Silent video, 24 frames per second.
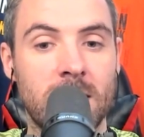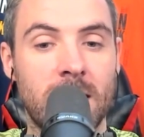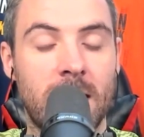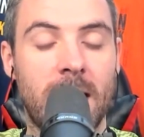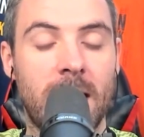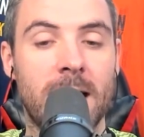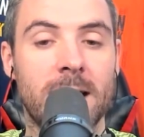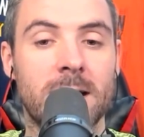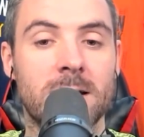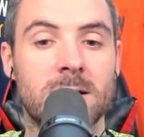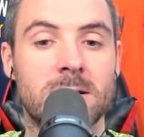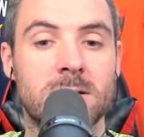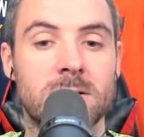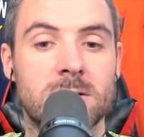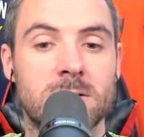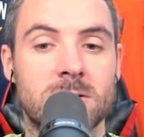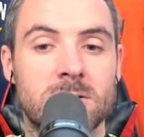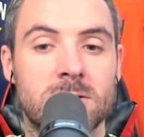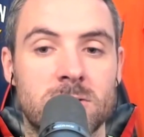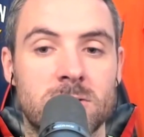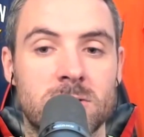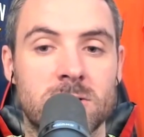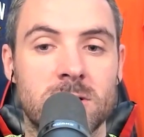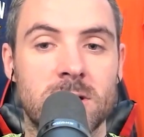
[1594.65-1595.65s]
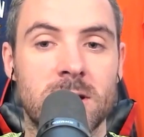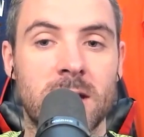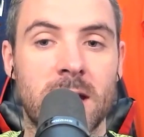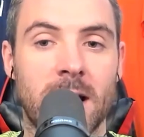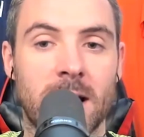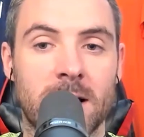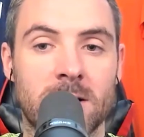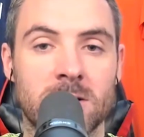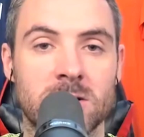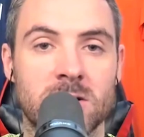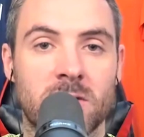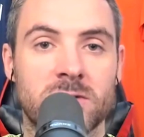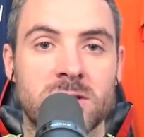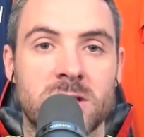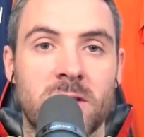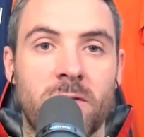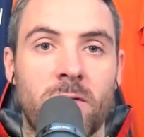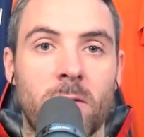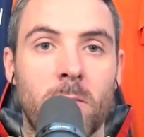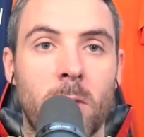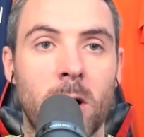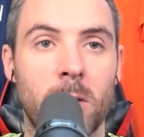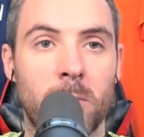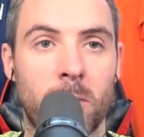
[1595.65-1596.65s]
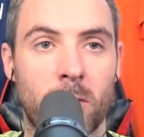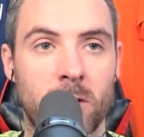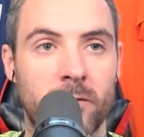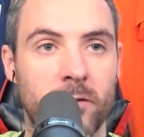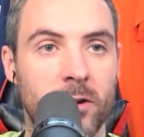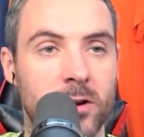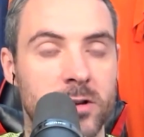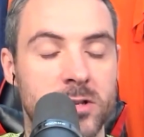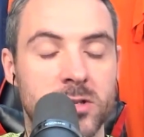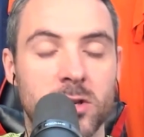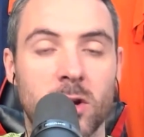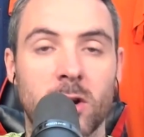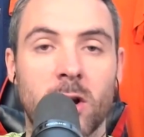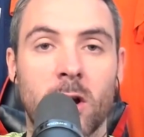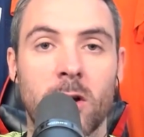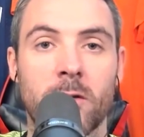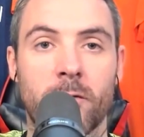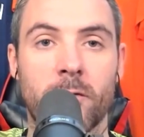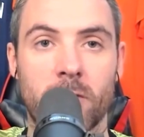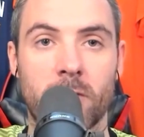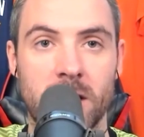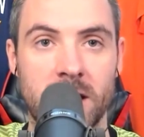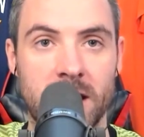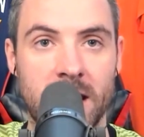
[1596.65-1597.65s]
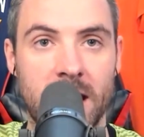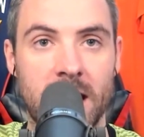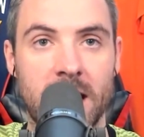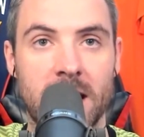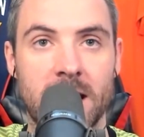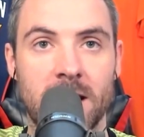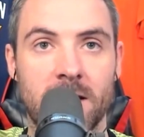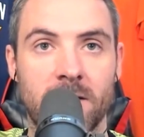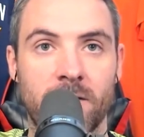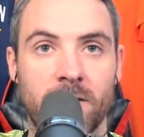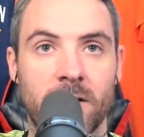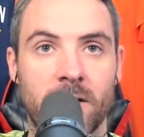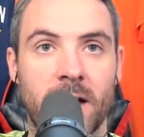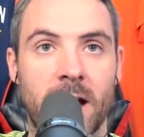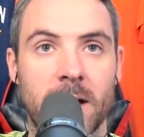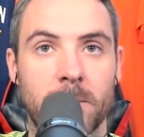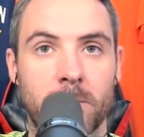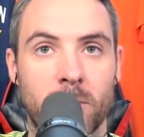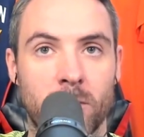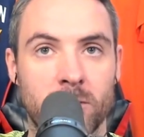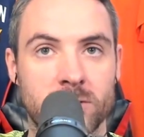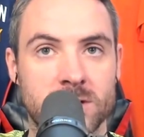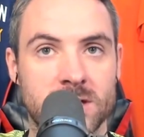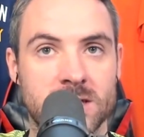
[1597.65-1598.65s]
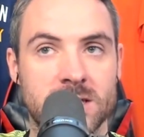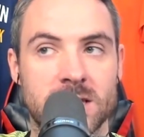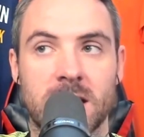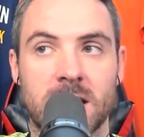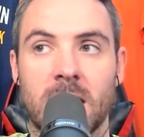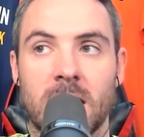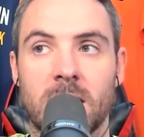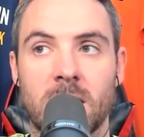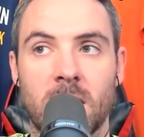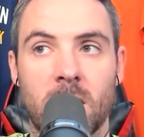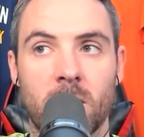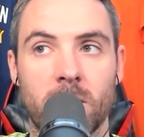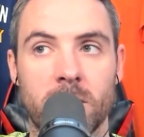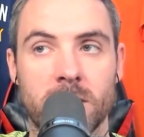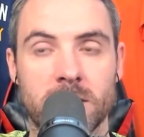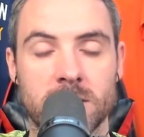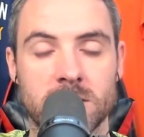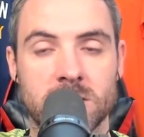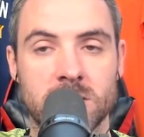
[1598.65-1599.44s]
And because obviously from my point of view, it took over a year for that process to get going.